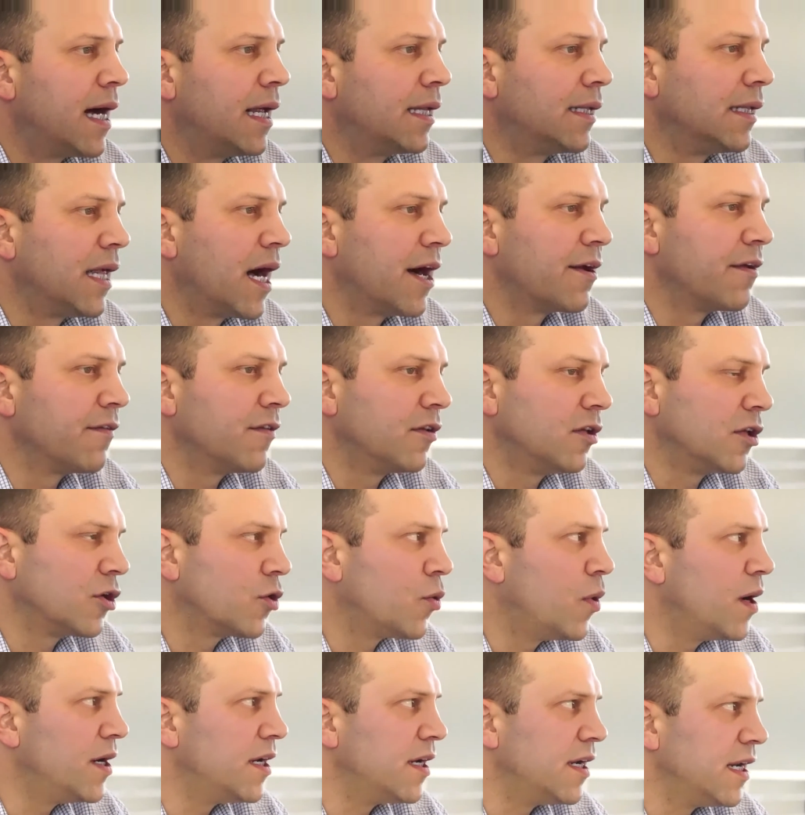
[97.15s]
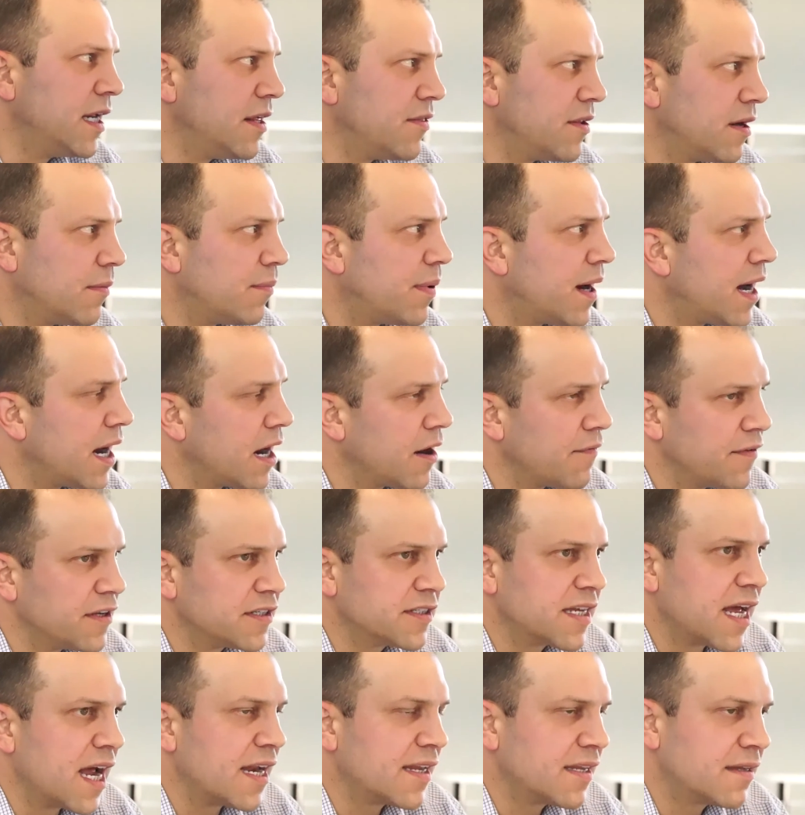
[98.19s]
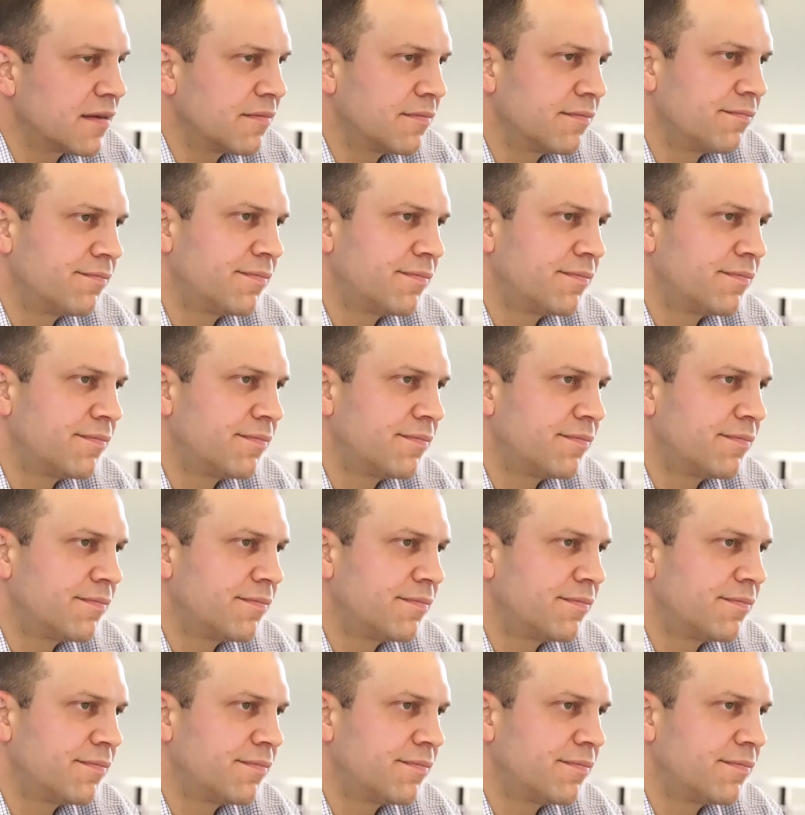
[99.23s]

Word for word: a lot of the liquidity that a buyer that's got